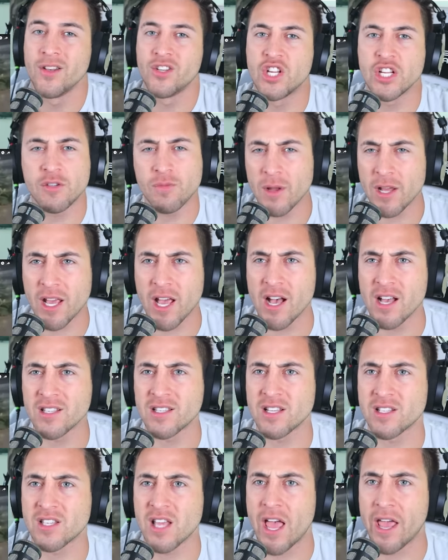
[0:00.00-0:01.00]
Just because
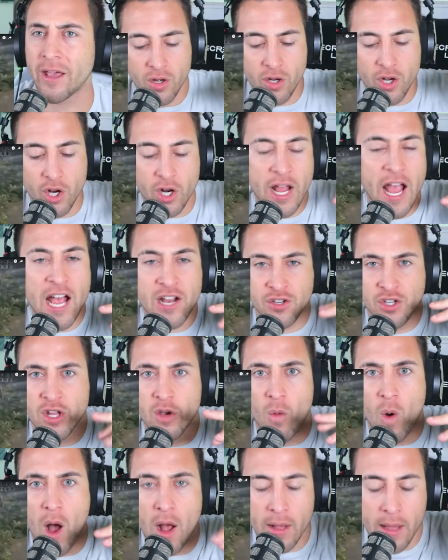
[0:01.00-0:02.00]
it's like you're casually
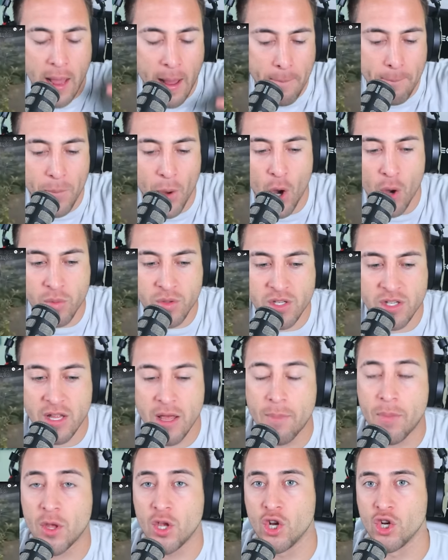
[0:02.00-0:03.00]
walking, boom,
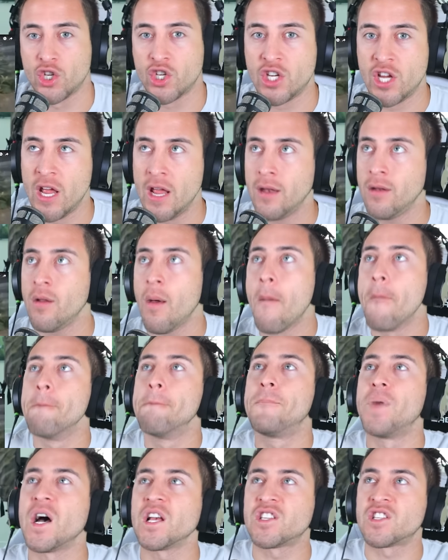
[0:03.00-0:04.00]
slip, your shin
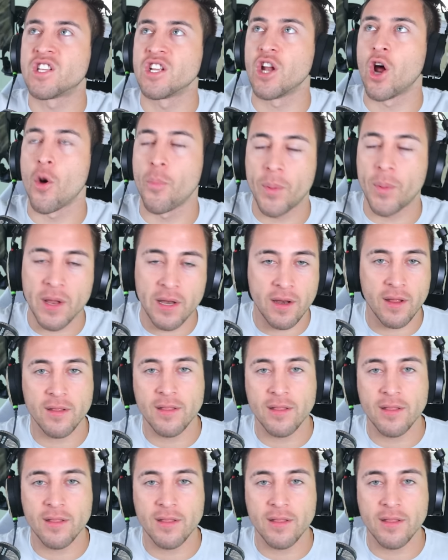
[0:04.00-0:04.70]
busted open.